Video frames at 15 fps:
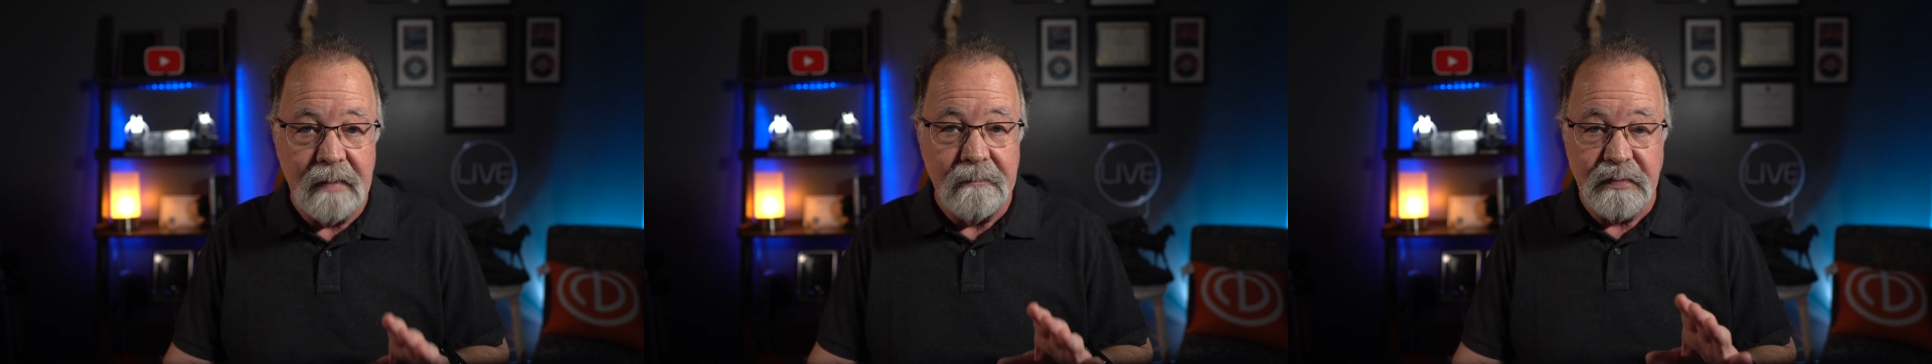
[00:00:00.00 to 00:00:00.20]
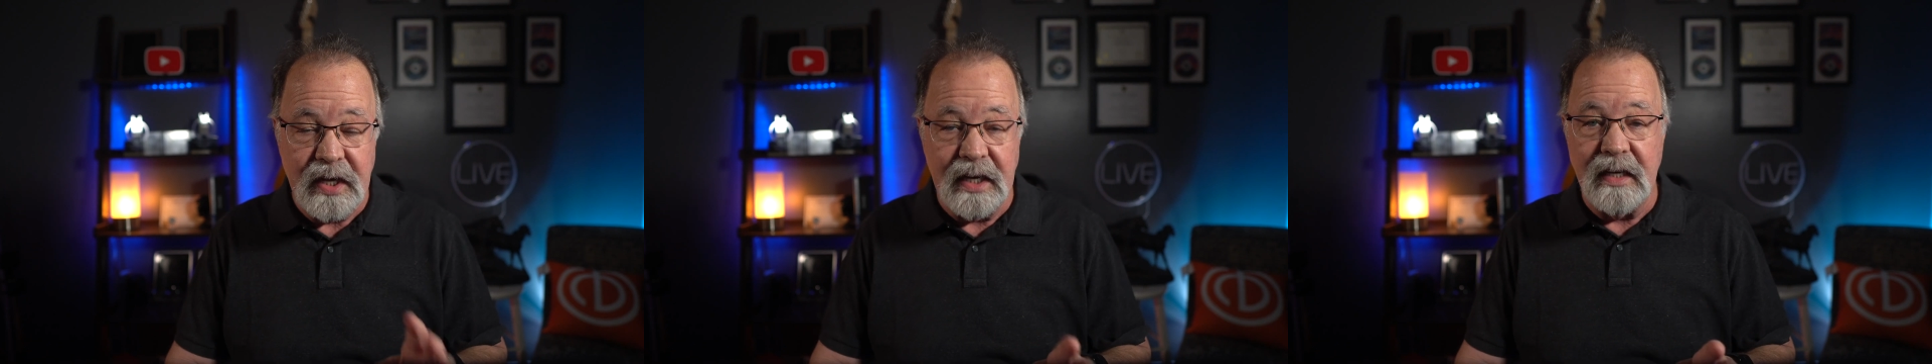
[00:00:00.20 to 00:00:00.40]

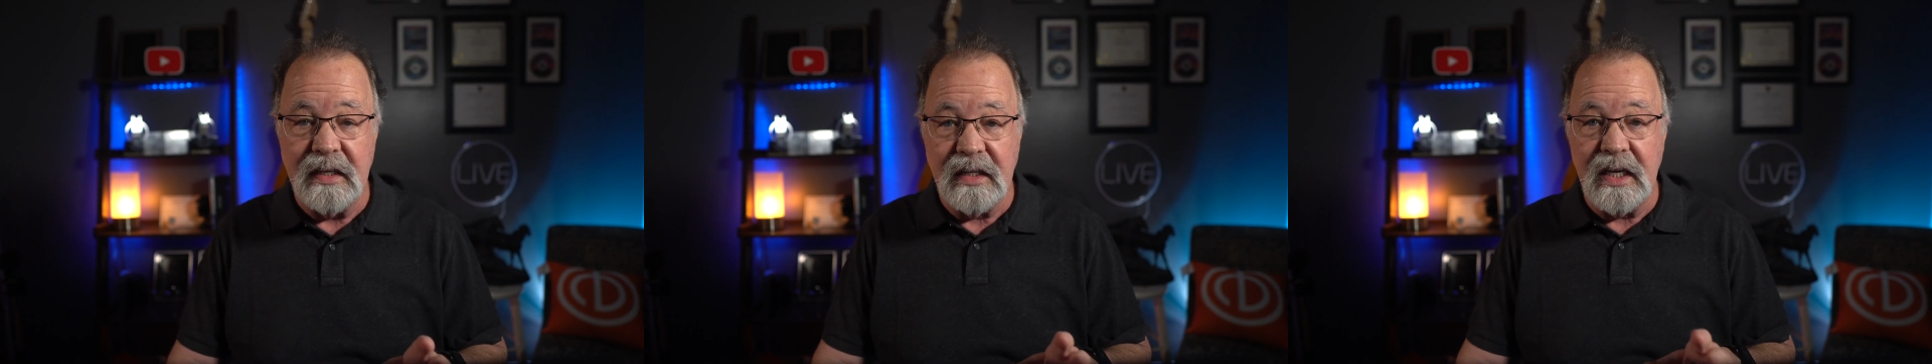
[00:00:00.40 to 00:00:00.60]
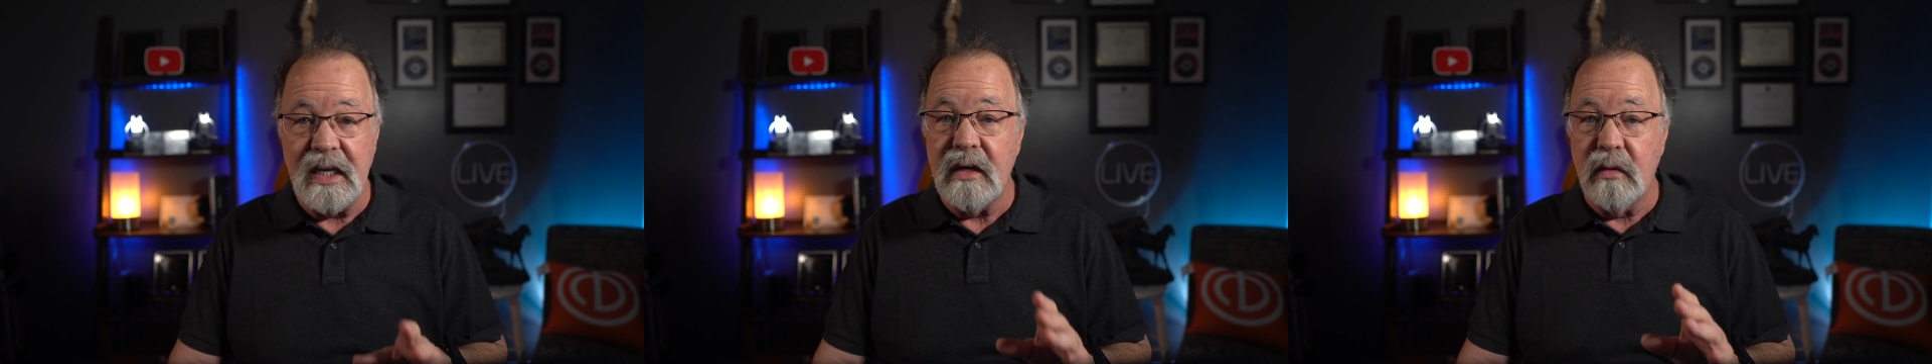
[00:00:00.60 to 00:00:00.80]

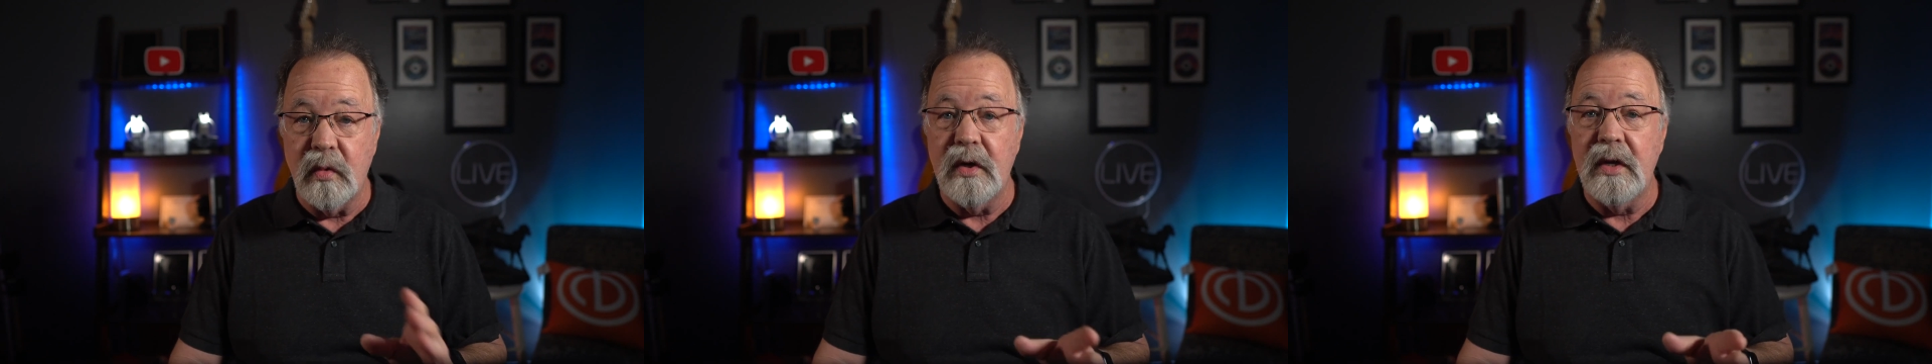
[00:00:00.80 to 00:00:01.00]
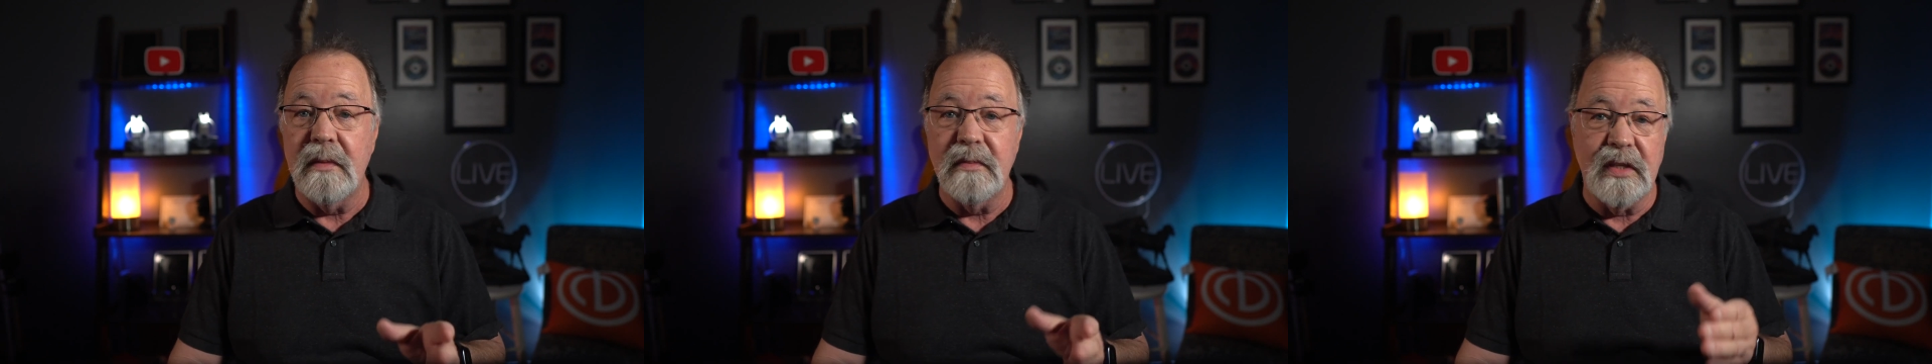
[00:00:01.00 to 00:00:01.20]
Tennessee and
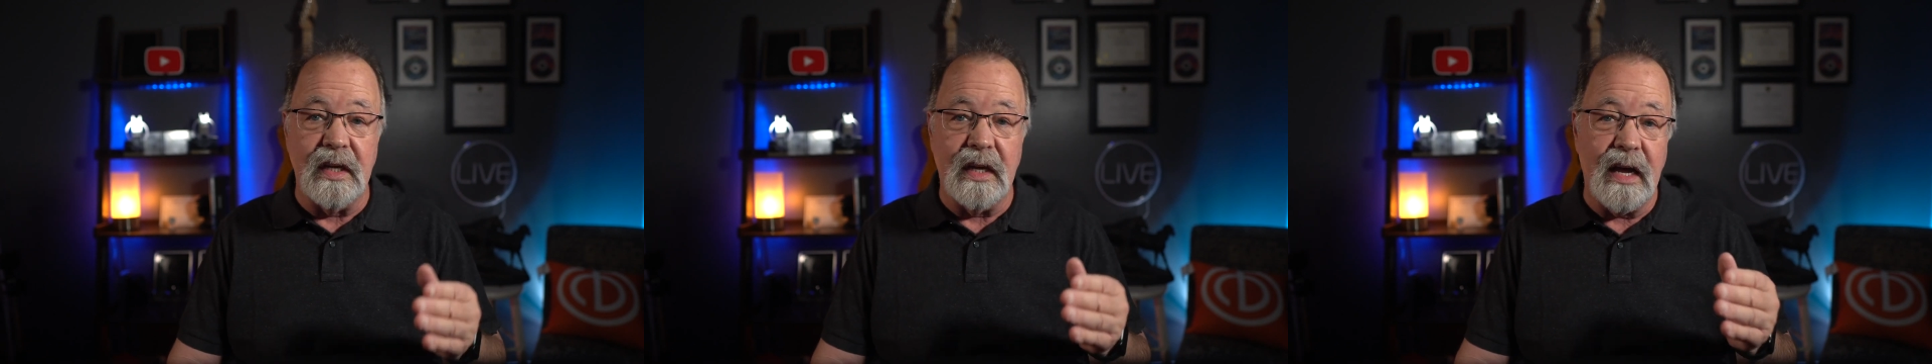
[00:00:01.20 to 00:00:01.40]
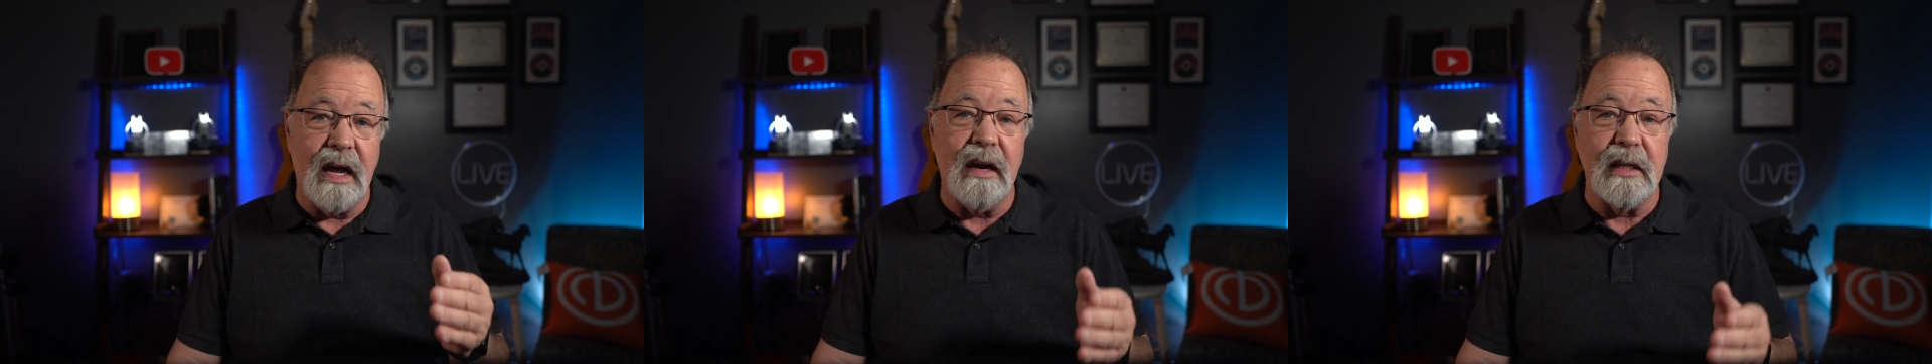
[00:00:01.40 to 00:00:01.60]
Williamson
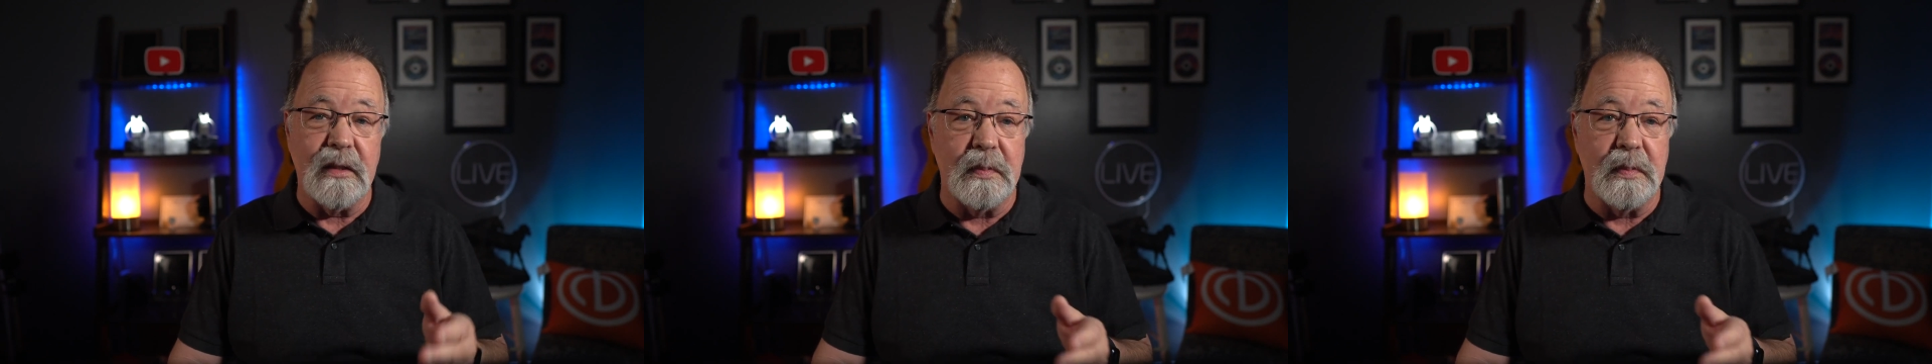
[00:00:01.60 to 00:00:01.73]
County